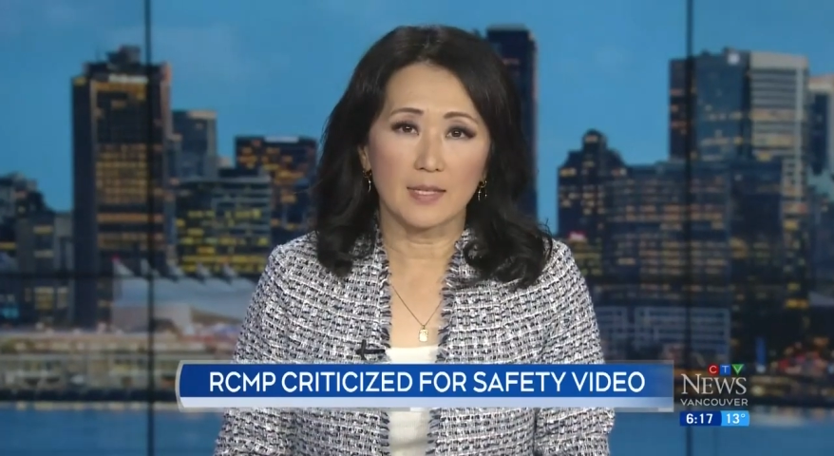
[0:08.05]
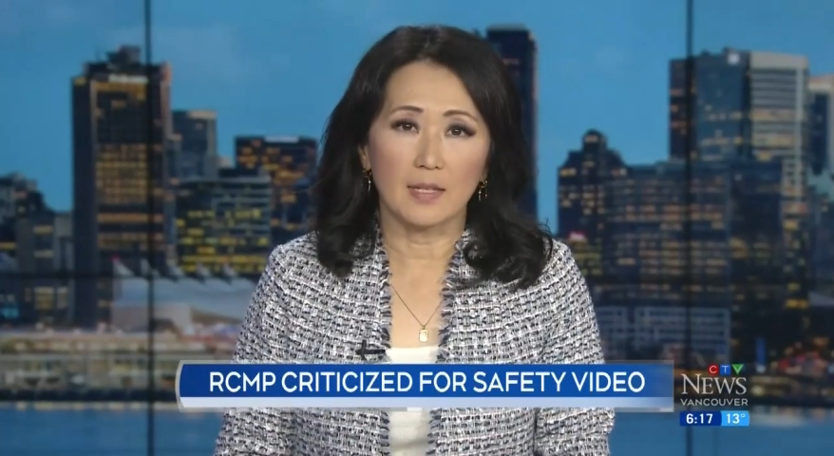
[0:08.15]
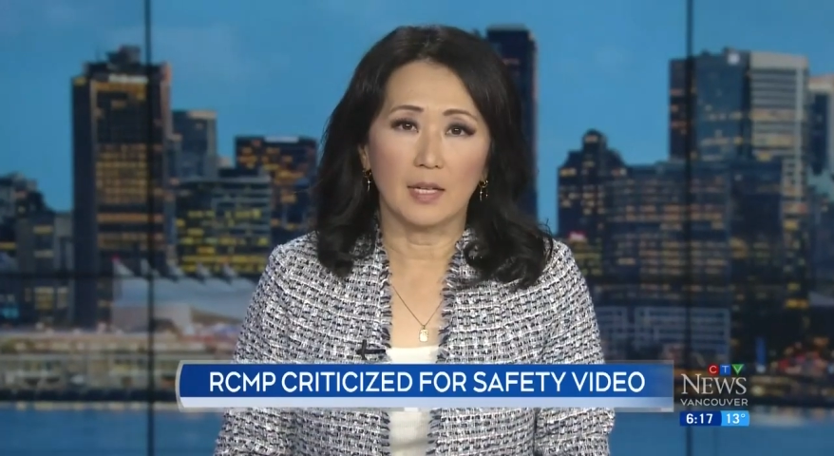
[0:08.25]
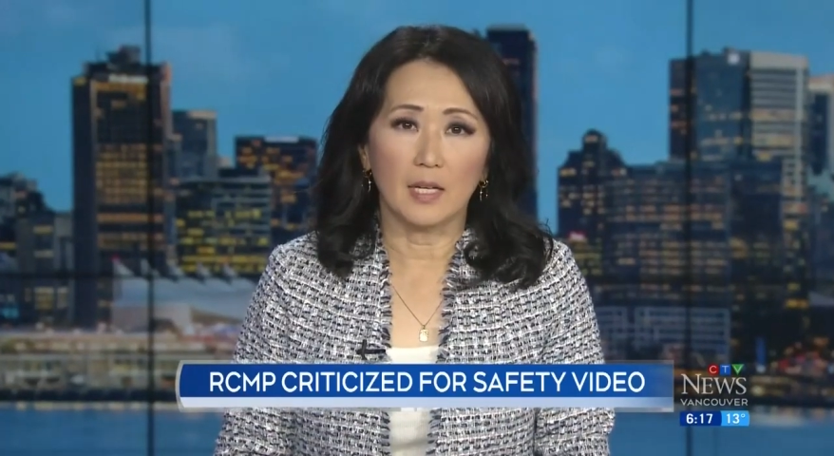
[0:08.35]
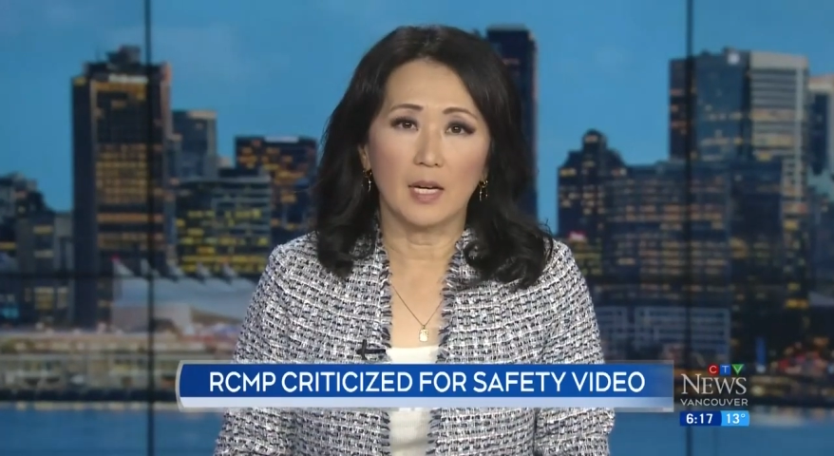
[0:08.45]

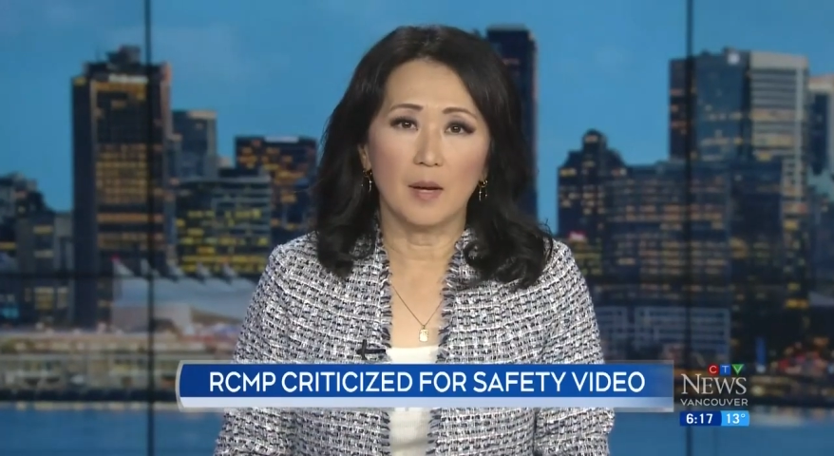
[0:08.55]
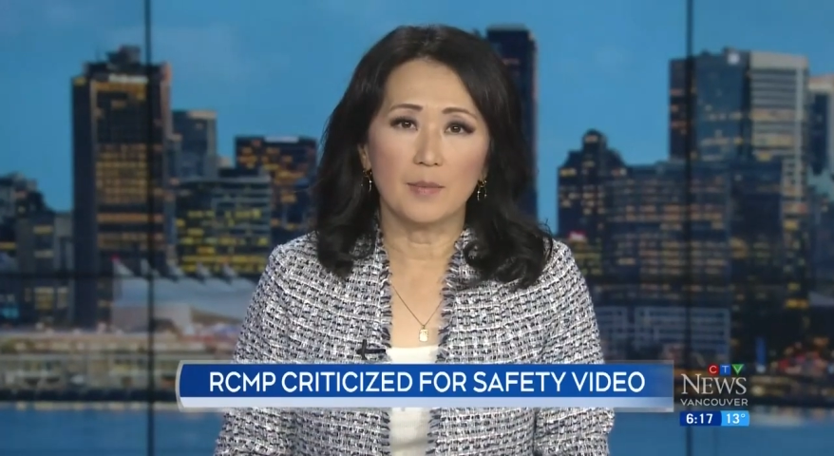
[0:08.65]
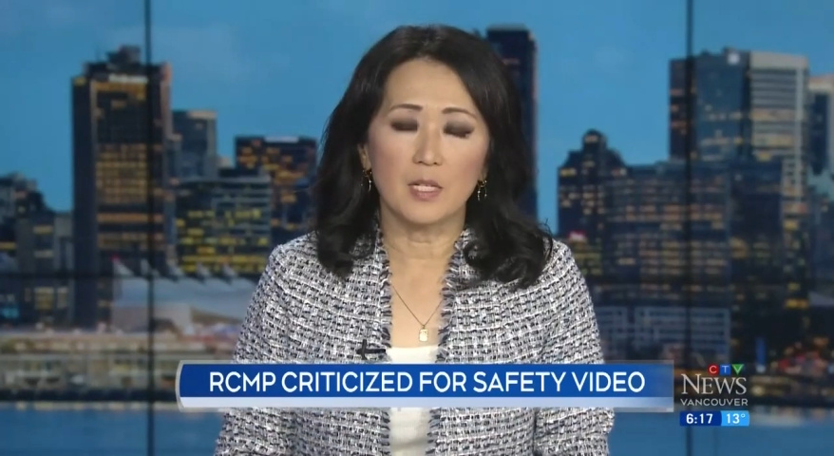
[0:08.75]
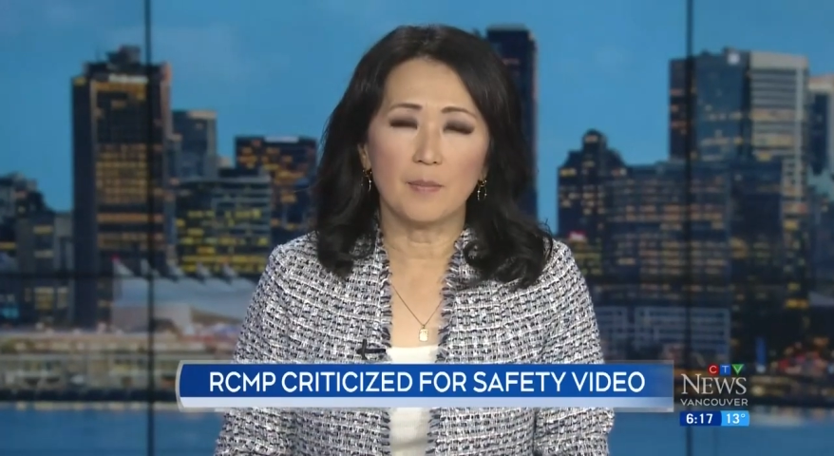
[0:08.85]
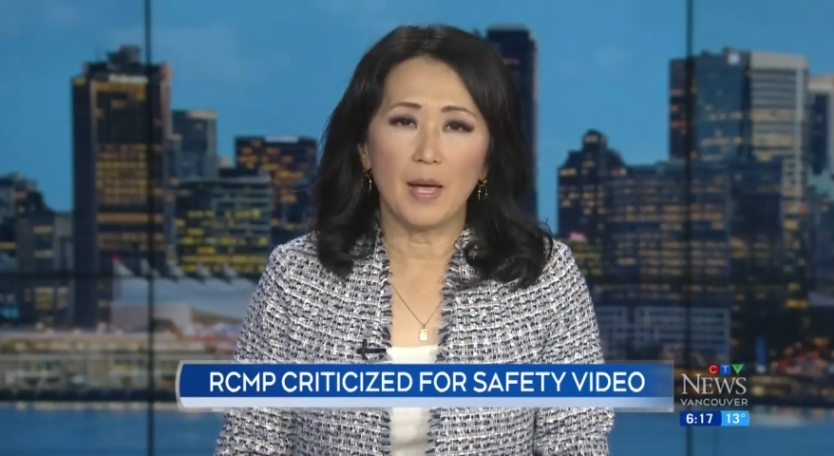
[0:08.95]
city comes
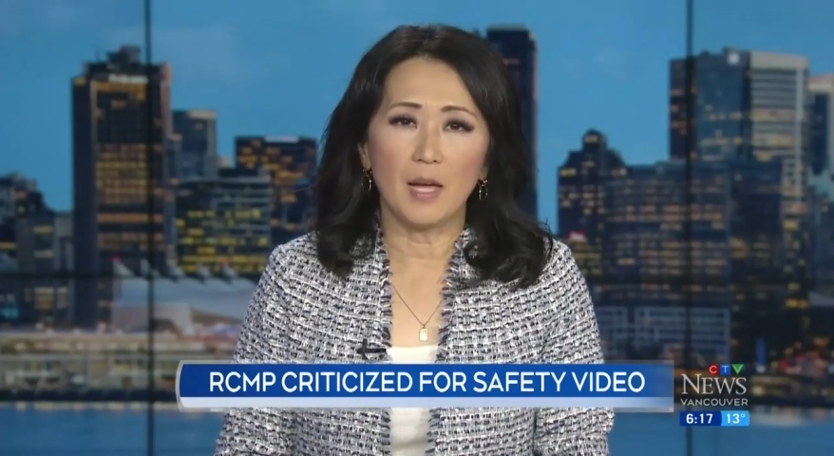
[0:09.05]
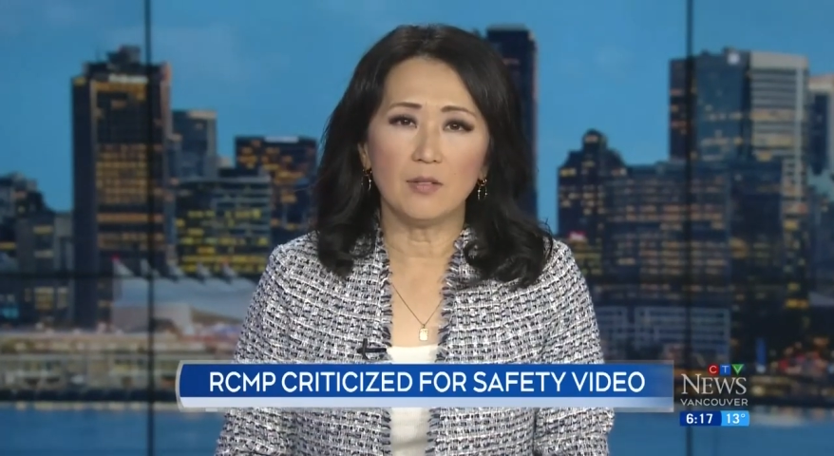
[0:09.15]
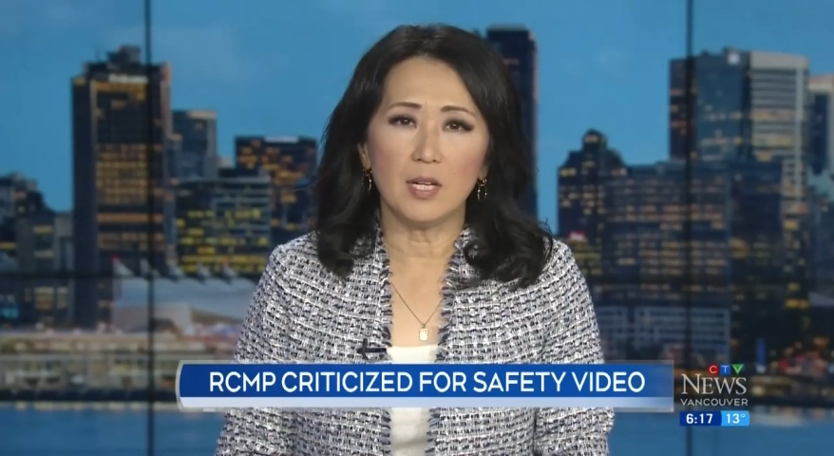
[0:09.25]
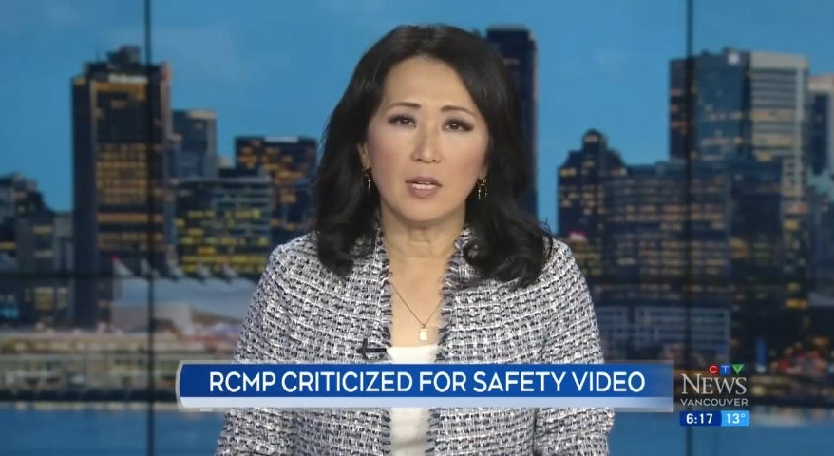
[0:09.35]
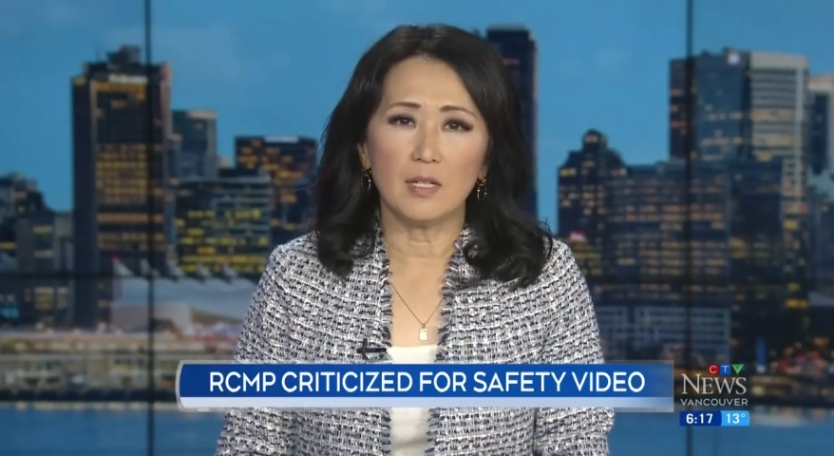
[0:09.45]
as
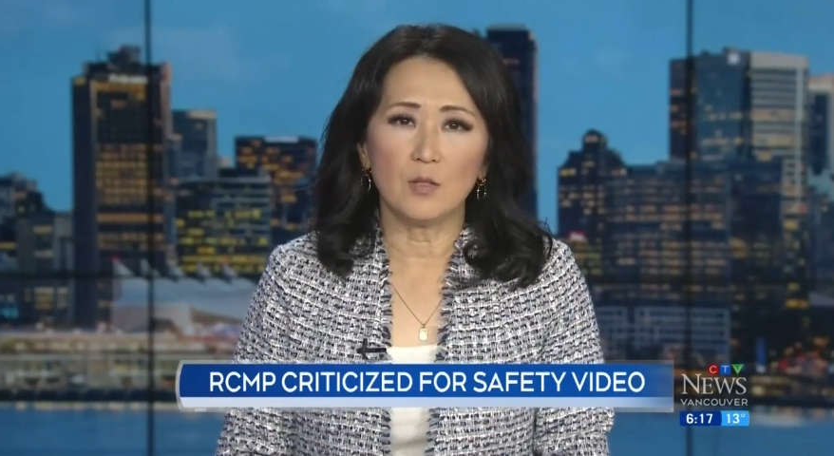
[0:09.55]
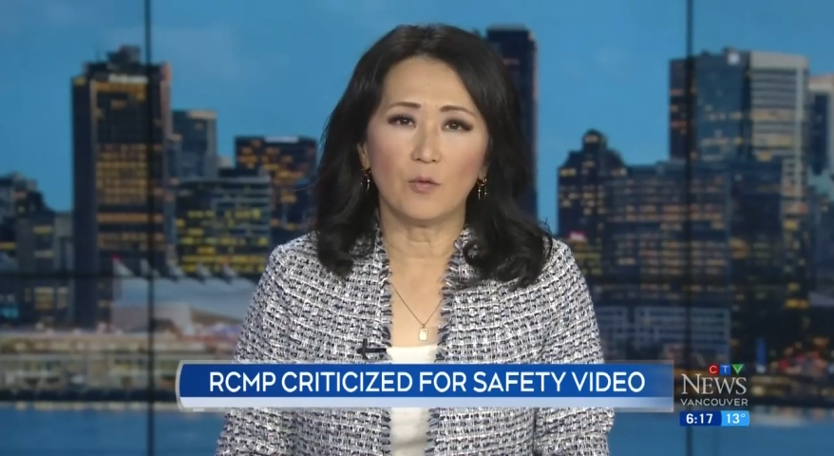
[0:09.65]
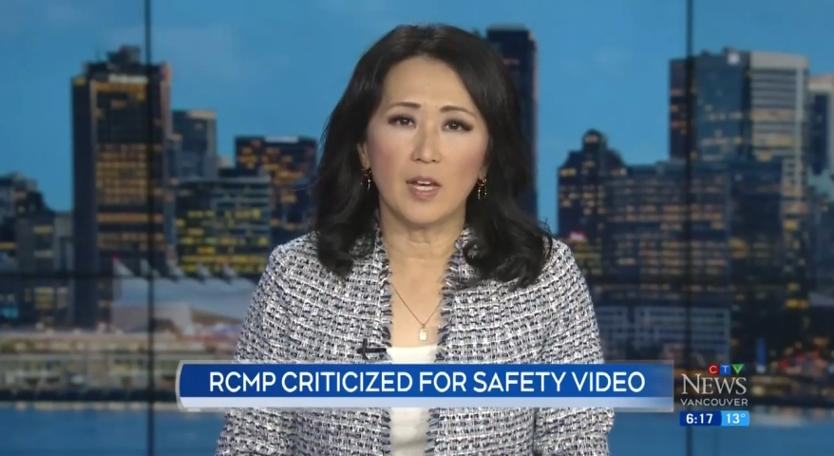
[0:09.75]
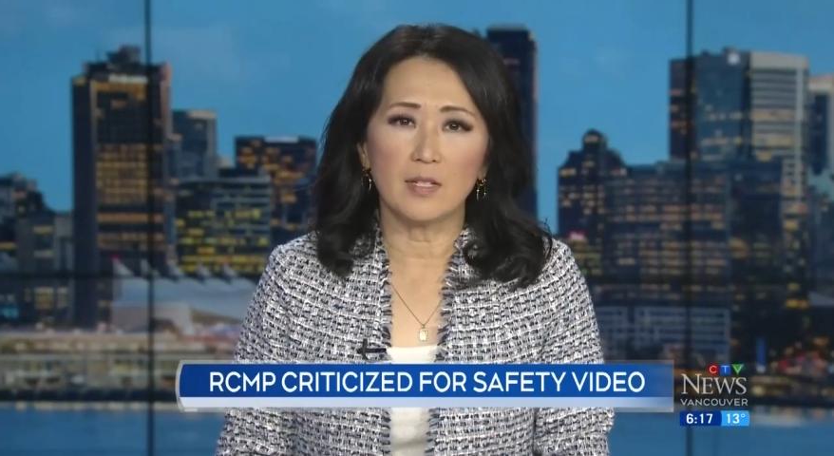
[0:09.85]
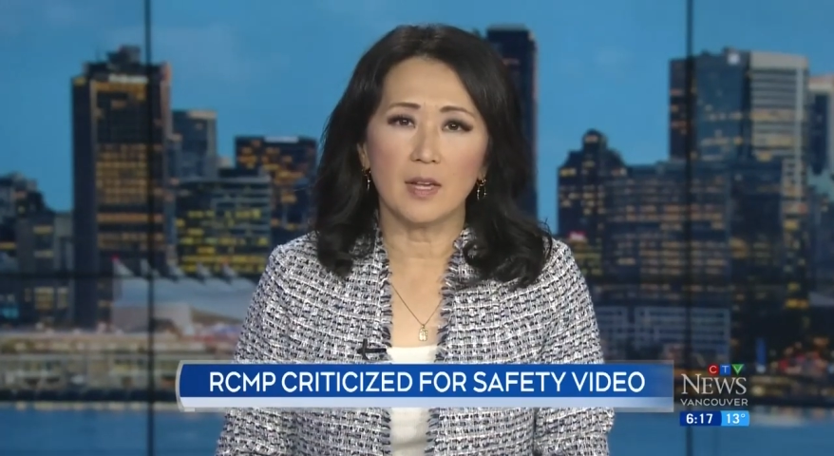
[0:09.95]
Mounties
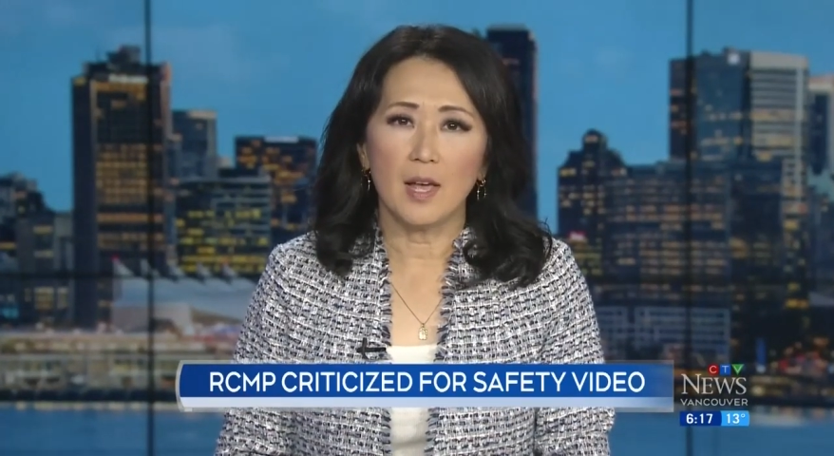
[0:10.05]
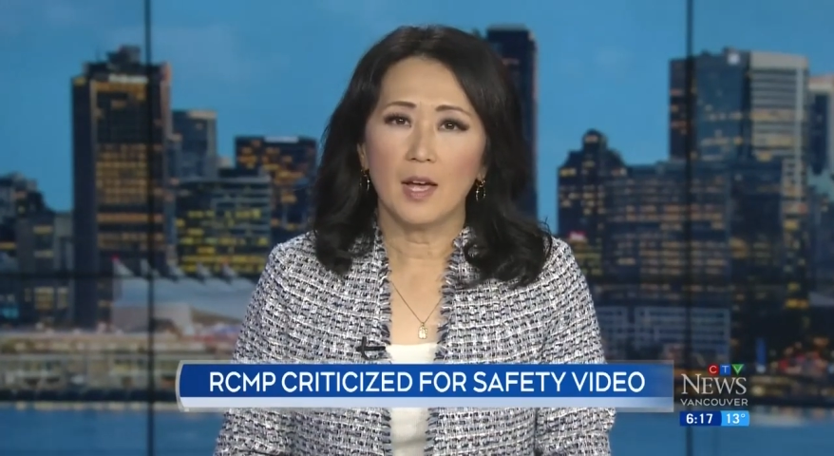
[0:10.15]
face